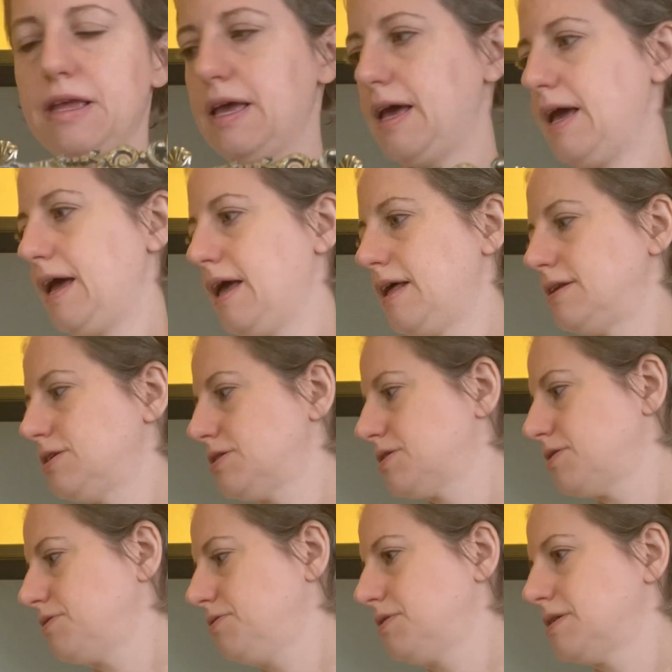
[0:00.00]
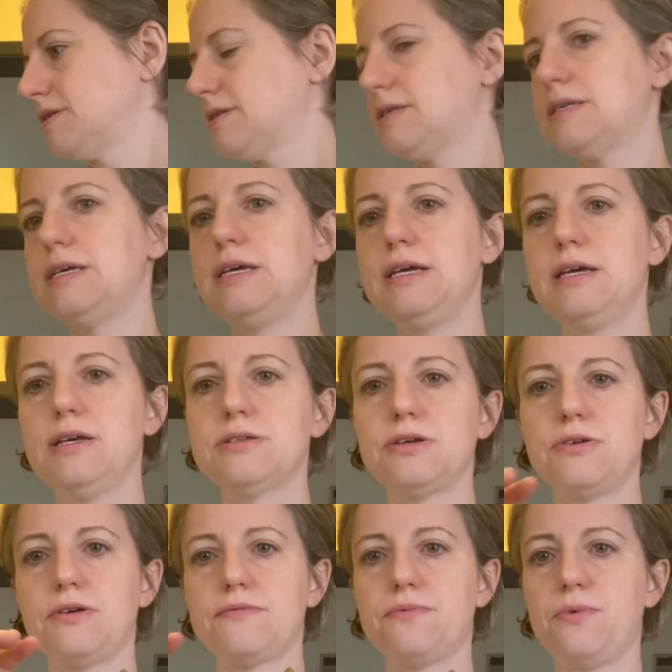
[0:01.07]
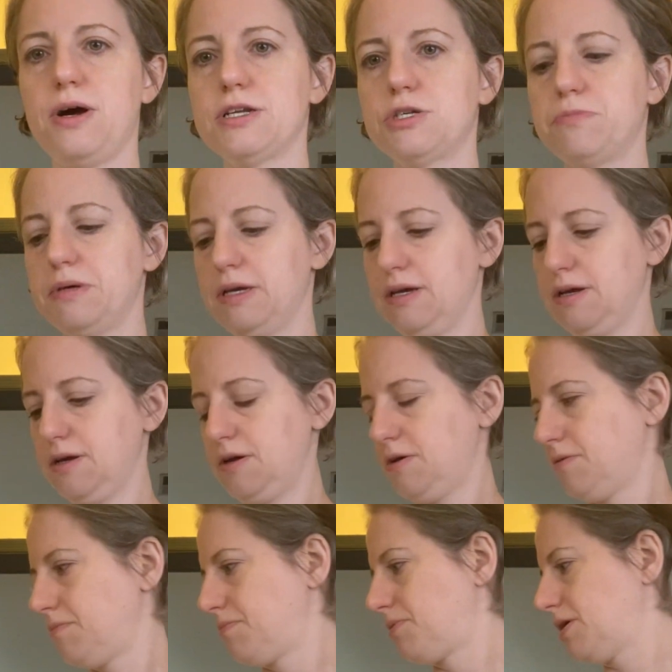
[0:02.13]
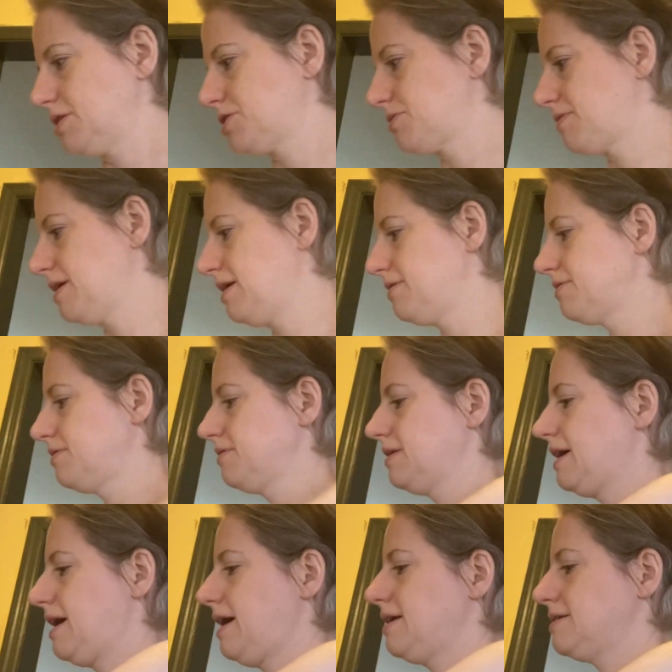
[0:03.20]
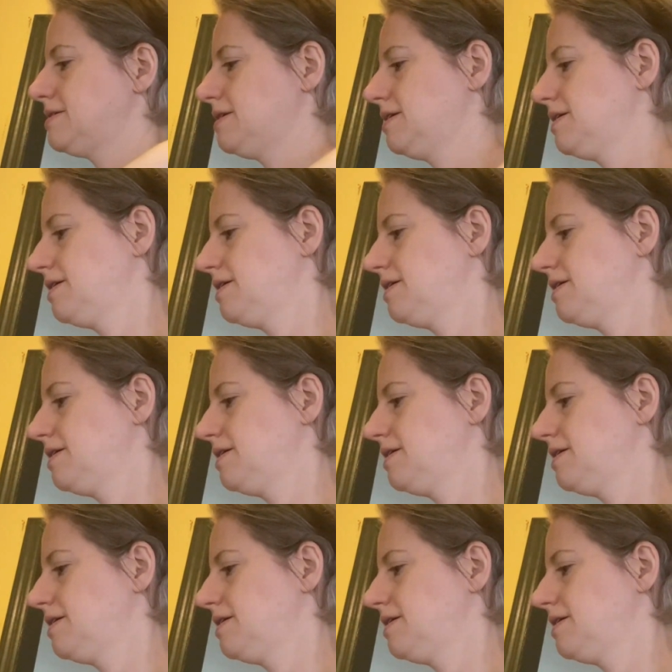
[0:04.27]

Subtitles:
And so you can see, so you don't watch me brush around on that.